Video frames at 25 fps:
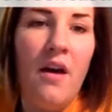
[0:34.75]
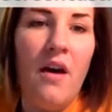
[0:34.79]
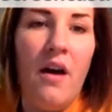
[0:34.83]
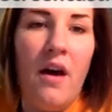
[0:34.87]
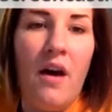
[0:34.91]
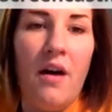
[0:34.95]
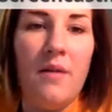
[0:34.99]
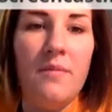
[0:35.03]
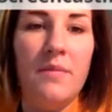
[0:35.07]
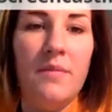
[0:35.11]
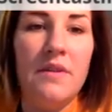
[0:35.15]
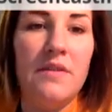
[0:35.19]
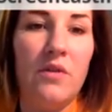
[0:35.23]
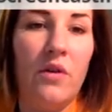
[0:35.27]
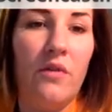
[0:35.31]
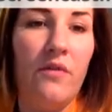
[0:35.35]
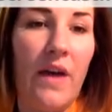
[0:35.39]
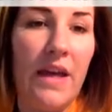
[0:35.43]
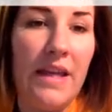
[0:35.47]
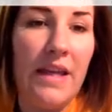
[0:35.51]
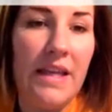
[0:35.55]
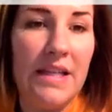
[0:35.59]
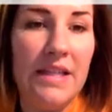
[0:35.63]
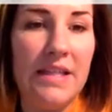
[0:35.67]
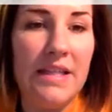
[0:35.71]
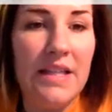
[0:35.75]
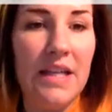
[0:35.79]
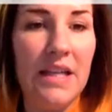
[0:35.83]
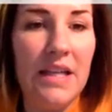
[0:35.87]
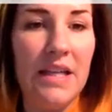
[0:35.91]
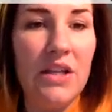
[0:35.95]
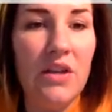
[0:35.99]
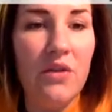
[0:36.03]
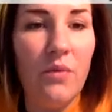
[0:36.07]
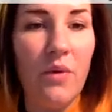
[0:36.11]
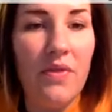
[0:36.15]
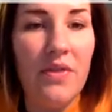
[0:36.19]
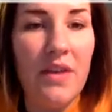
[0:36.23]
And so if I
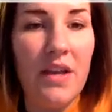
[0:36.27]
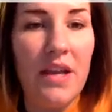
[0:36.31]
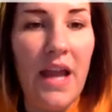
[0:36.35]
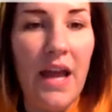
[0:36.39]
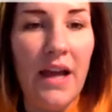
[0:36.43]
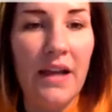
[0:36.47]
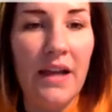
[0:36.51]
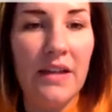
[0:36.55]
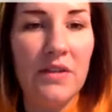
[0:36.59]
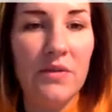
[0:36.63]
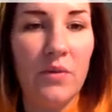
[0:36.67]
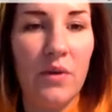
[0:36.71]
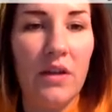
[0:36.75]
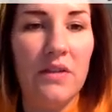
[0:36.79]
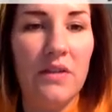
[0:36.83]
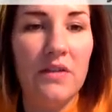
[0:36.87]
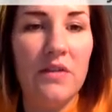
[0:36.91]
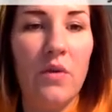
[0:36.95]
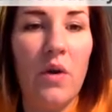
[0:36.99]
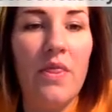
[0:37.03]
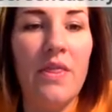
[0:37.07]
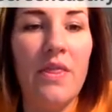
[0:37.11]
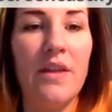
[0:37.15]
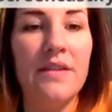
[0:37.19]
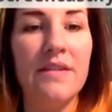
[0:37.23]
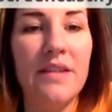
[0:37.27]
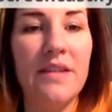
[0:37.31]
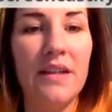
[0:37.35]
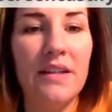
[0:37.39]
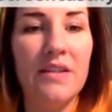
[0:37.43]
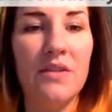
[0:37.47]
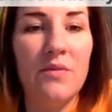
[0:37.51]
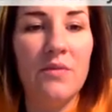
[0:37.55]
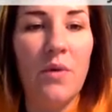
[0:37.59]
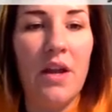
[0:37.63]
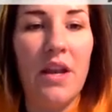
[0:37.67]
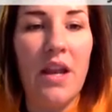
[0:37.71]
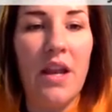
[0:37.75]
continue with the next one, so on the
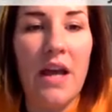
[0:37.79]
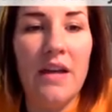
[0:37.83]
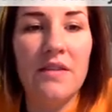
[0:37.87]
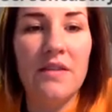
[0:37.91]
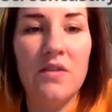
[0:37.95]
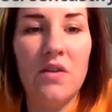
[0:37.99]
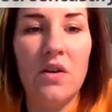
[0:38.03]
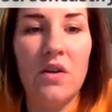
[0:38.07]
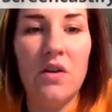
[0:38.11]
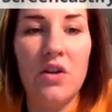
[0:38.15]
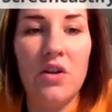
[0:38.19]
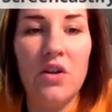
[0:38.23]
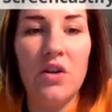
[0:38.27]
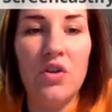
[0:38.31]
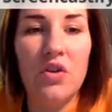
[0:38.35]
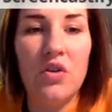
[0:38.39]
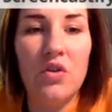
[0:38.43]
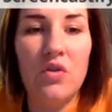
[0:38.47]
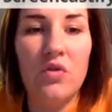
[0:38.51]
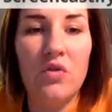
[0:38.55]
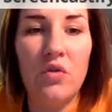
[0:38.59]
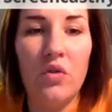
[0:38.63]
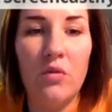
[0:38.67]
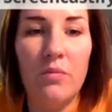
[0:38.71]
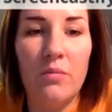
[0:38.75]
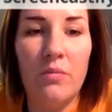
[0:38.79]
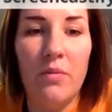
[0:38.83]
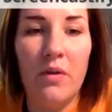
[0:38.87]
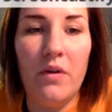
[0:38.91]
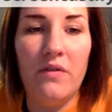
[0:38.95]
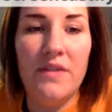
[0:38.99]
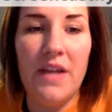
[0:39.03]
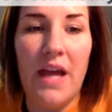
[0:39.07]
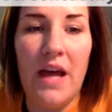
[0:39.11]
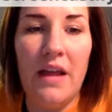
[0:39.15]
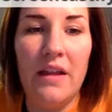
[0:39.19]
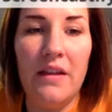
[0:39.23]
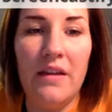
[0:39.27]
6th one, I start a new group
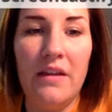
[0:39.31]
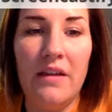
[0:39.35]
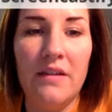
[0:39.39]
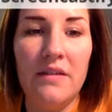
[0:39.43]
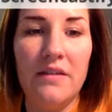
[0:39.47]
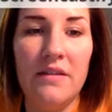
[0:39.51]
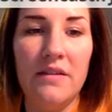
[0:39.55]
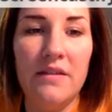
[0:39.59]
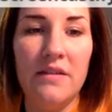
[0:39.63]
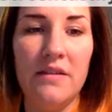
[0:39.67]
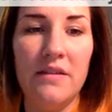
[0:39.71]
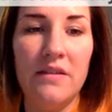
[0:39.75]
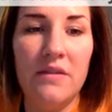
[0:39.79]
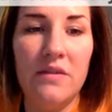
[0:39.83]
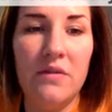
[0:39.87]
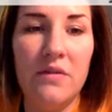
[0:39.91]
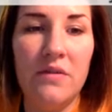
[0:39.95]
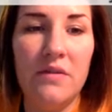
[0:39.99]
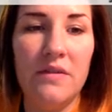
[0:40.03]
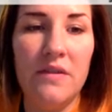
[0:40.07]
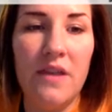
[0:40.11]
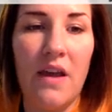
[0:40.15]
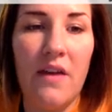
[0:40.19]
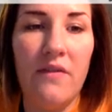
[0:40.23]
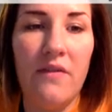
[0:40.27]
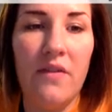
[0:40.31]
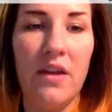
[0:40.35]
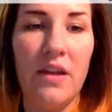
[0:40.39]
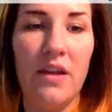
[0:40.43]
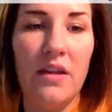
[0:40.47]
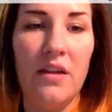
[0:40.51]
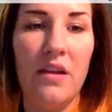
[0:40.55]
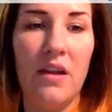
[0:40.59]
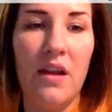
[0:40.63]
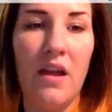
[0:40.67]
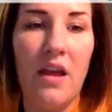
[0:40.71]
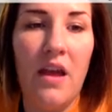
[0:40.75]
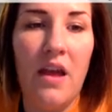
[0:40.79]
of tallies. So
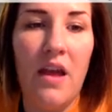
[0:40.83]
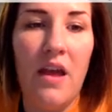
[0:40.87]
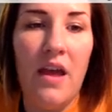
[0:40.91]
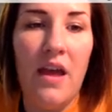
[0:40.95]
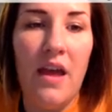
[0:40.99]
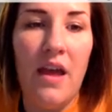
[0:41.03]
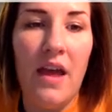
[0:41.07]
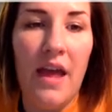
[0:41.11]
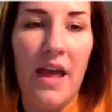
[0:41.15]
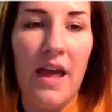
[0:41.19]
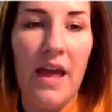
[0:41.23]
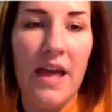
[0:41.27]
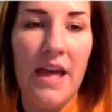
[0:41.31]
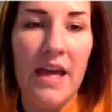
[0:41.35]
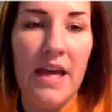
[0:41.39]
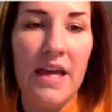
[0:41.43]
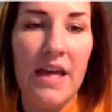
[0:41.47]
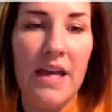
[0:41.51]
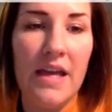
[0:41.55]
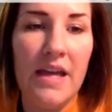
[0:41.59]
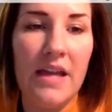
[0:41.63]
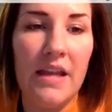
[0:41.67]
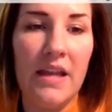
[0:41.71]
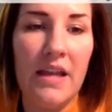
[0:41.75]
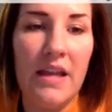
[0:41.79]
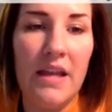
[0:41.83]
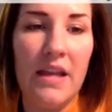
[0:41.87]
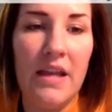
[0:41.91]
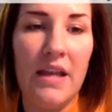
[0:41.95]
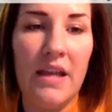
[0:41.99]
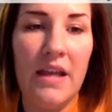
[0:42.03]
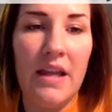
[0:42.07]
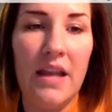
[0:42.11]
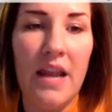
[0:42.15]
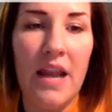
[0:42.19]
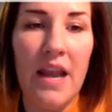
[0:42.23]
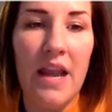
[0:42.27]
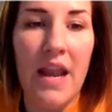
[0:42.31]
7, 8,
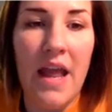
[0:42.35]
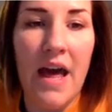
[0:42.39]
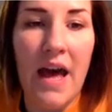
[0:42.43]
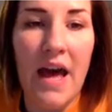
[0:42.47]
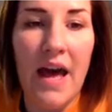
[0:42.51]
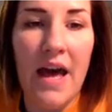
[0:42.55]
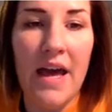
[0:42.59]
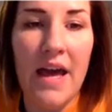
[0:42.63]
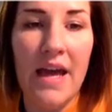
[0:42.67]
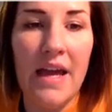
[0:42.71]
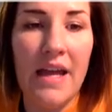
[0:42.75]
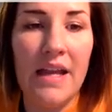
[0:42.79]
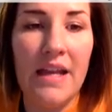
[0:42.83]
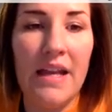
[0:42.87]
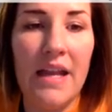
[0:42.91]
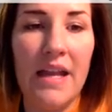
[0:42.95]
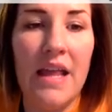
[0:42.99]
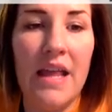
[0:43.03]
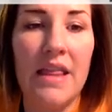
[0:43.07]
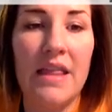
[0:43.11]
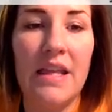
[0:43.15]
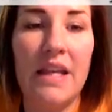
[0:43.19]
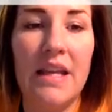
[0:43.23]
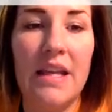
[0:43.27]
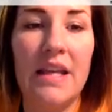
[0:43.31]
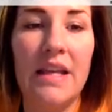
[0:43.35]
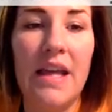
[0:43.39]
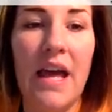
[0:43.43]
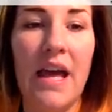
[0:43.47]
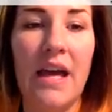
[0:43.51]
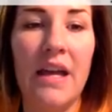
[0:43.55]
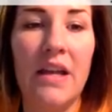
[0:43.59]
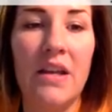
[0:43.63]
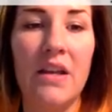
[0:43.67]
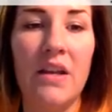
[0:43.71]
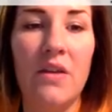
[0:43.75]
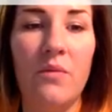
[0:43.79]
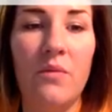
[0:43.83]
9, and then
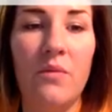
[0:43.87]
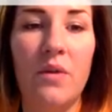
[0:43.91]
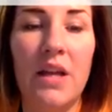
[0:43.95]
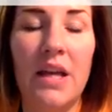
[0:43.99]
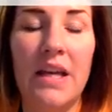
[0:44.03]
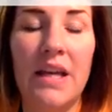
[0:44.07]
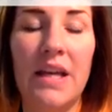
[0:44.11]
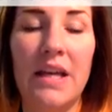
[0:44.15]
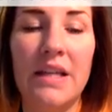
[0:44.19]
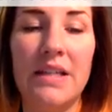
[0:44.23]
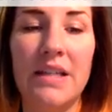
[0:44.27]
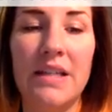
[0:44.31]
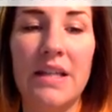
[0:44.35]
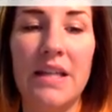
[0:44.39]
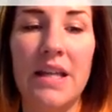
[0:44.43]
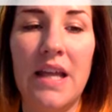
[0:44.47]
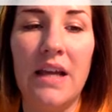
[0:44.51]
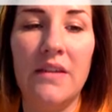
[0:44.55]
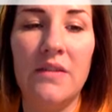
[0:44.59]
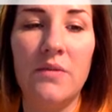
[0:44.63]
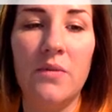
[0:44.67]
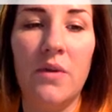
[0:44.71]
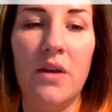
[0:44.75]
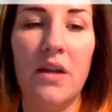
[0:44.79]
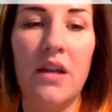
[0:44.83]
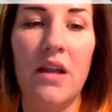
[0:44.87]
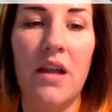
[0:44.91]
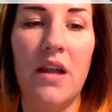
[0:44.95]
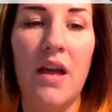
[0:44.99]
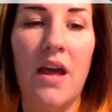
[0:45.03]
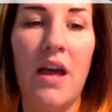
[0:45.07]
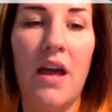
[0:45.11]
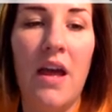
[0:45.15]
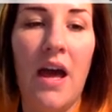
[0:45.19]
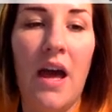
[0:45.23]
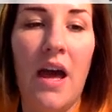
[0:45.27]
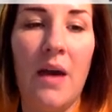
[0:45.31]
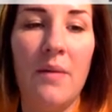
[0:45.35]
again, when I get to the next one,
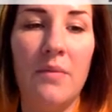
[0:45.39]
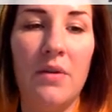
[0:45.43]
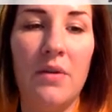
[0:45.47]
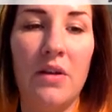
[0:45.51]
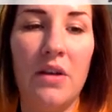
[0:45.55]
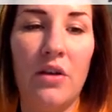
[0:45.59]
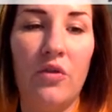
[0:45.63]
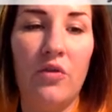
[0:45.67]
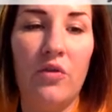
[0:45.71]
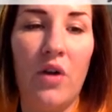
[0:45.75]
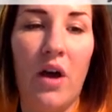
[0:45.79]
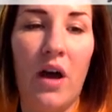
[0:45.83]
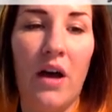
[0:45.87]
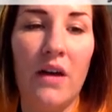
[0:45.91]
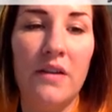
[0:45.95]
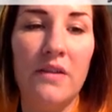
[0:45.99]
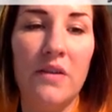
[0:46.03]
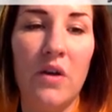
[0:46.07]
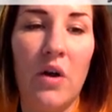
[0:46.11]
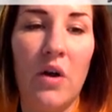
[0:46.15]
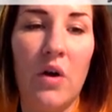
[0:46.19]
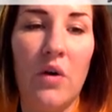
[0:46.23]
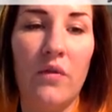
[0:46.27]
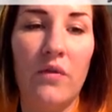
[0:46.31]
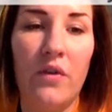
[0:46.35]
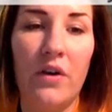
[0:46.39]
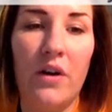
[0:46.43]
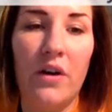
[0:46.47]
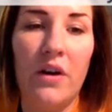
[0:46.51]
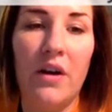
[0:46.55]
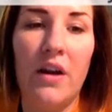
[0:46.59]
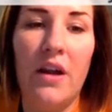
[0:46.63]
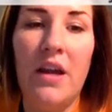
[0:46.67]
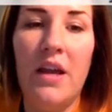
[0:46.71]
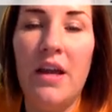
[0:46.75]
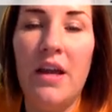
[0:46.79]
I'm going to cross over